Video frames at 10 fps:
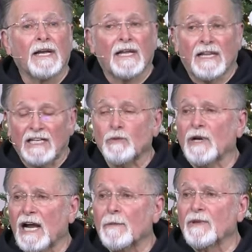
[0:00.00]
And that's
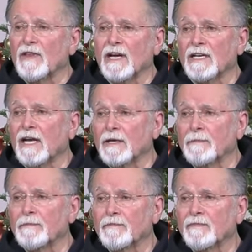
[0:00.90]
what happened that day.
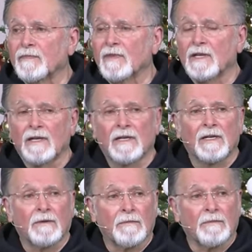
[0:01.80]

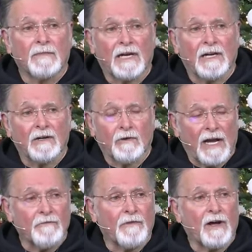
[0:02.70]
My
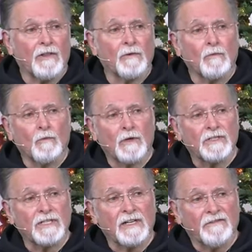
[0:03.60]
grandfather
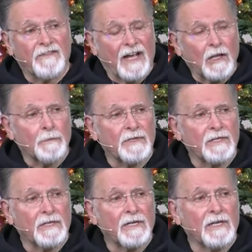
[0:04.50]
was enveloped
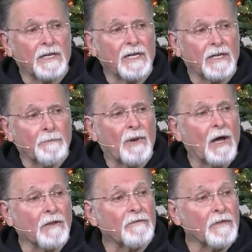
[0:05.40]
in a
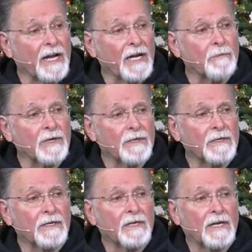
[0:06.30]
ball of flame
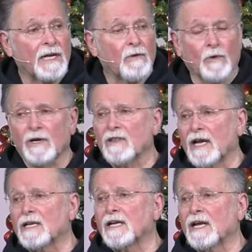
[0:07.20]
at work
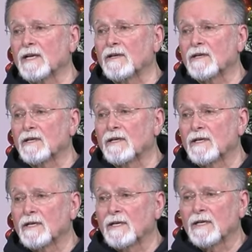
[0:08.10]
that day.
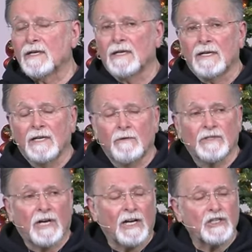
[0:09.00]
He
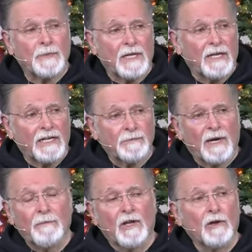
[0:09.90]
was hospitalized.
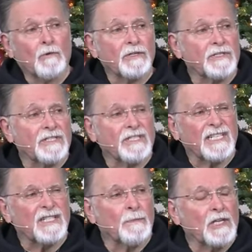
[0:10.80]
My mother was
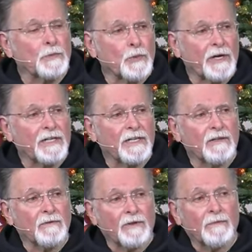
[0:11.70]
six months
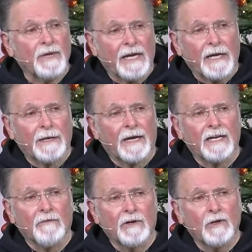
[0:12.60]
pregnant with me. I
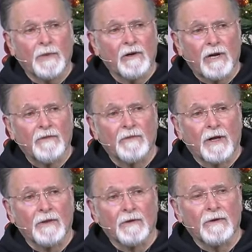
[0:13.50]
never knew my
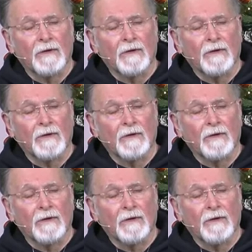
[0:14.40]
grandfather.